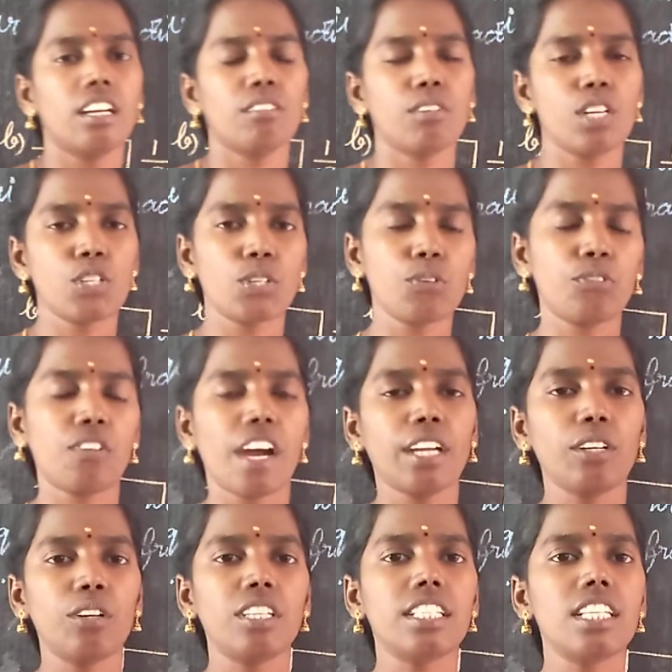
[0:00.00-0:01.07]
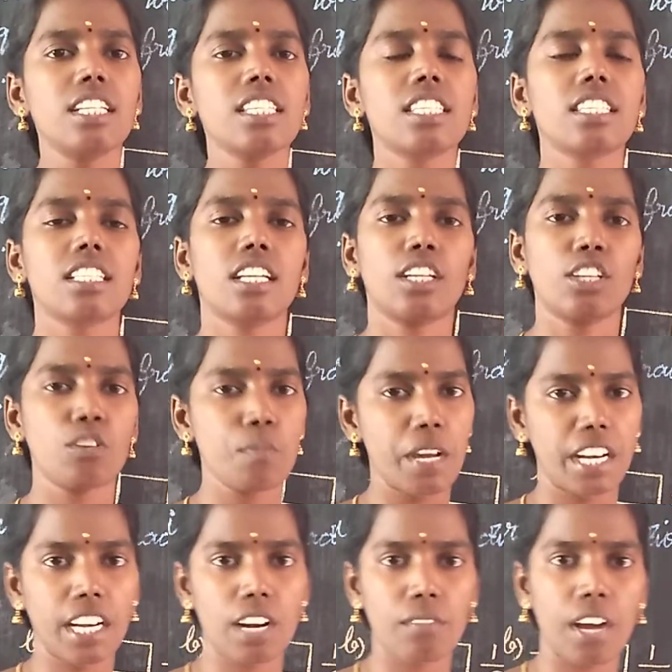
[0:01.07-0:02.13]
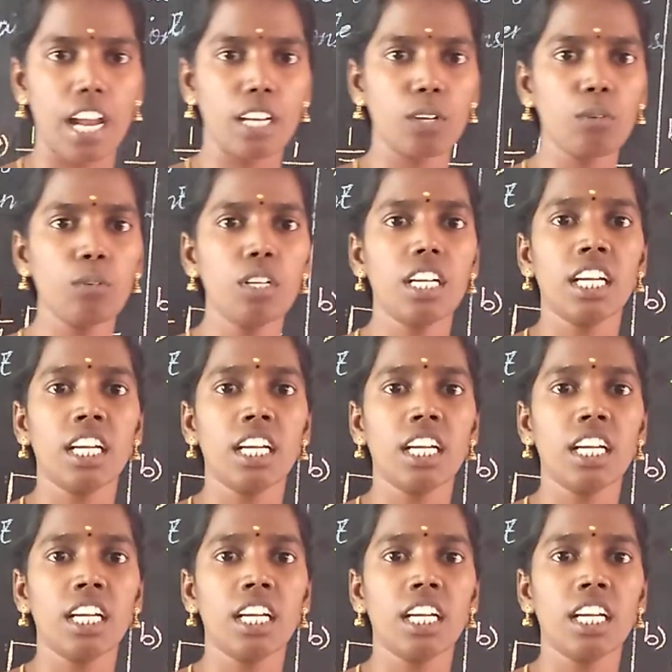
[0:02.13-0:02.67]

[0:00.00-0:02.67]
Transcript: first you find out this numerator value.